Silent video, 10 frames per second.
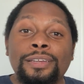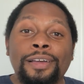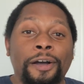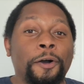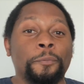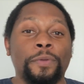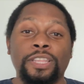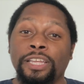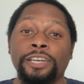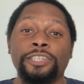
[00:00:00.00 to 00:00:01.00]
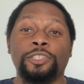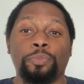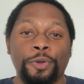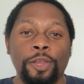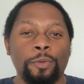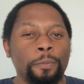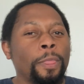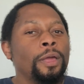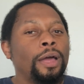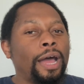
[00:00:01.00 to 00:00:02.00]
And then there's the premium.
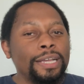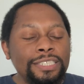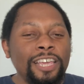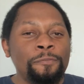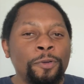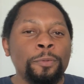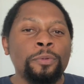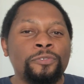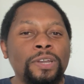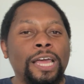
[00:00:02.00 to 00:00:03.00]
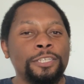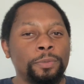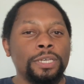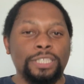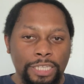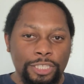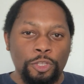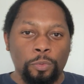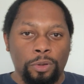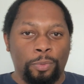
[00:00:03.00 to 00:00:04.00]
I say premium for last because this is the
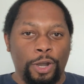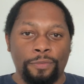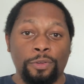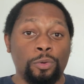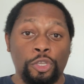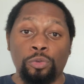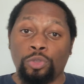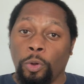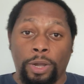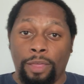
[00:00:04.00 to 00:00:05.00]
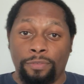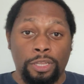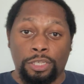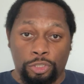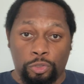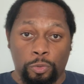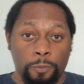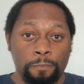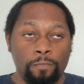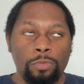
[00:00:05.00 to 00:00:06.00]
one part of it where you don't have any control.
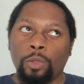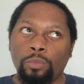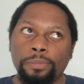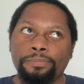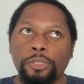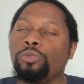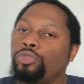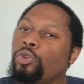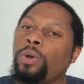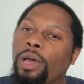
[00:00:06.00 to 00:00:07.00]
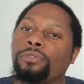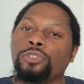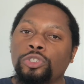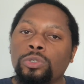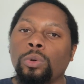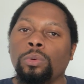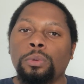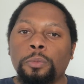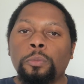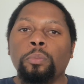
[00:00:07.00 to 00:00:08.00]
Well, you do have control,
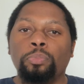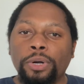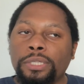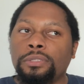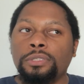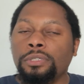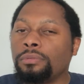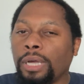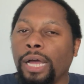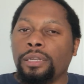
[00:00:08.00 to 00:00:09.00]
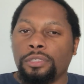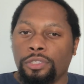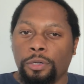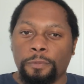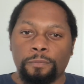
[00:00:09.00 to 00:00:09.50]
but you kind of don't.